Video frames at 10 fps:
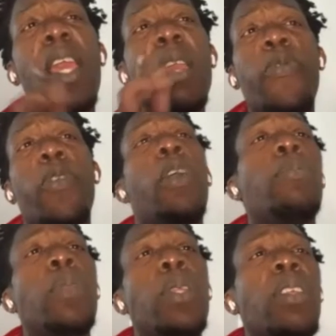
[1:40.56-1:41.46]
came
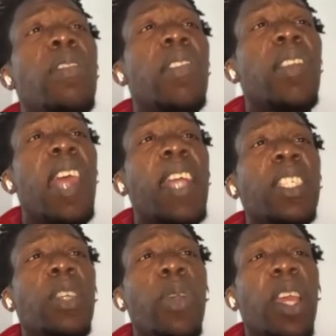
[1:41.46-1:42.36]
from. This is
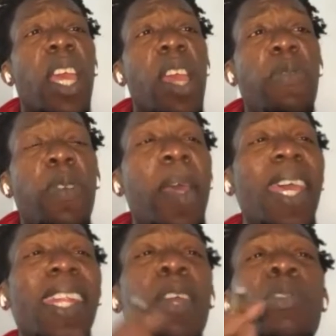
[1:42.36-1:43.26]
actually where it came from.
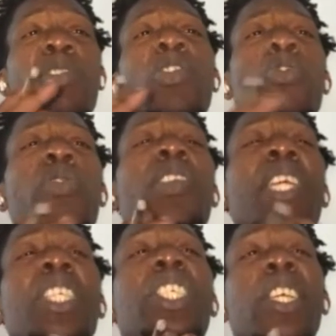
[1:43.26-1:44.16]
They was
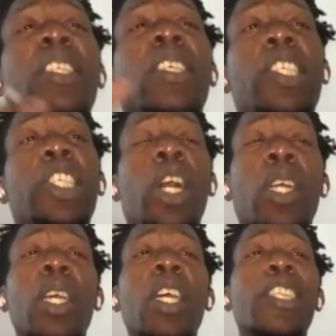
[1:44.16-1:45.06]
using this shit to
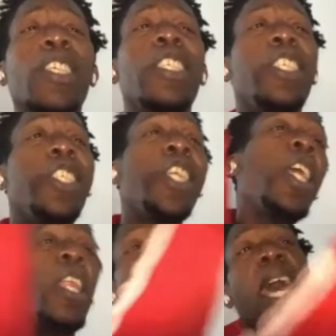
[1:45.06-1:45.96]
chuck the
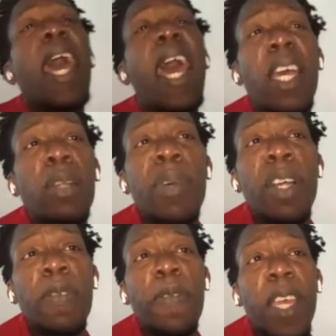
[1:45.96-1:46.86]
shit out of
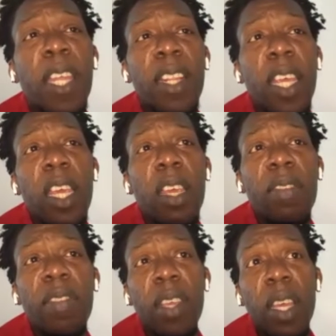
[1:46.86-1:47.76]
motherfucking
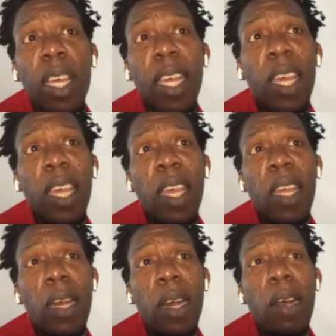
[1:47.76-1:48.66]
deers
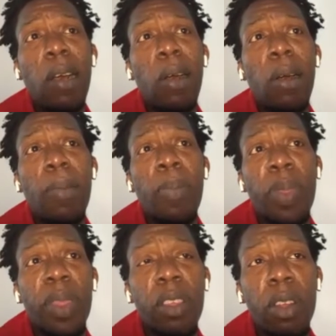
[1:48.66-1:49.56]
and
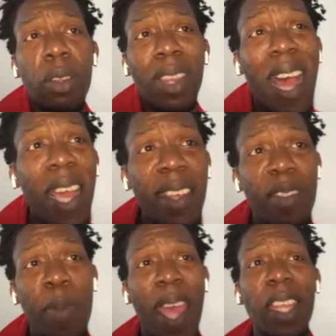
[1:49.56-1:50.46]
you know,
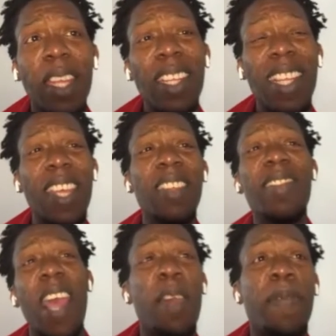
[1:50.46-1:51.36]
lions back in the day.
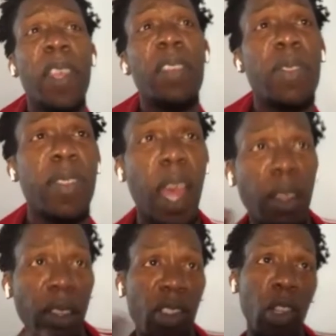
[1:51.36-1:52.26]
These Africans was
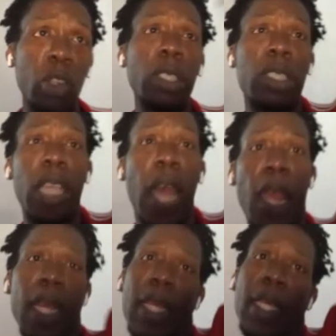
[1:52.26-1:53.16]
out and stole, just
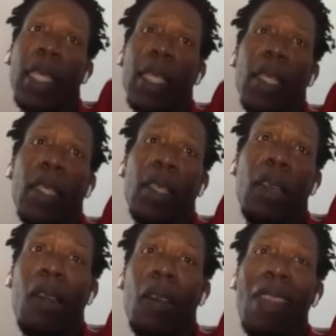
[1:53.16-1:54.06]
like,
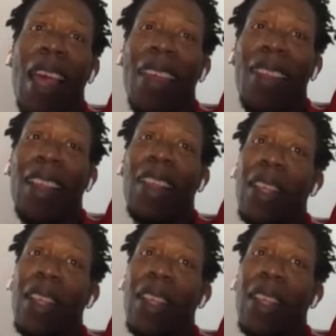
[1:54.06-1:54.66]
you know, like